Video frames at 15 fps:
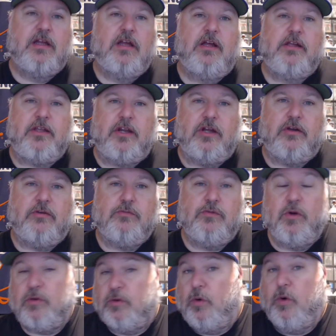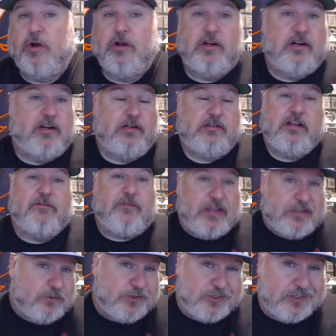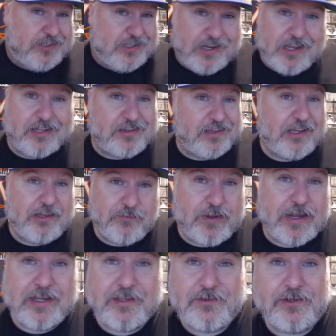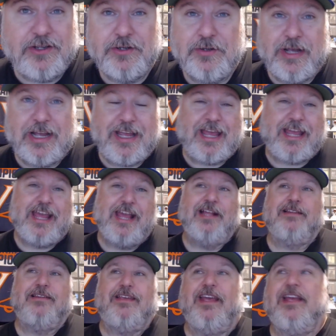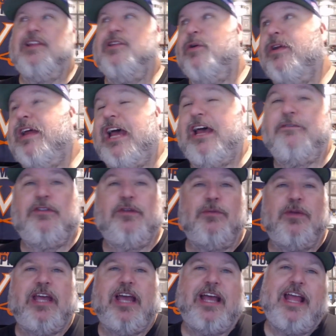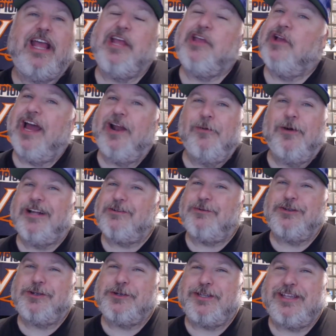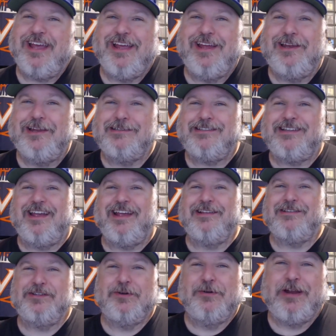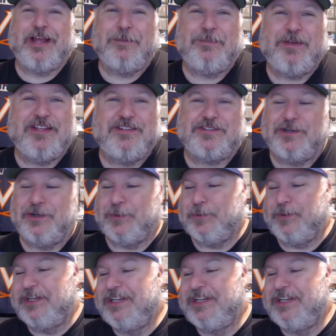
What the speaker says: you know. Or if that's what you collect, that's fine too. I can't say don't have to be. You got to watch what you're saying these days. You don't want to get pigeonholed.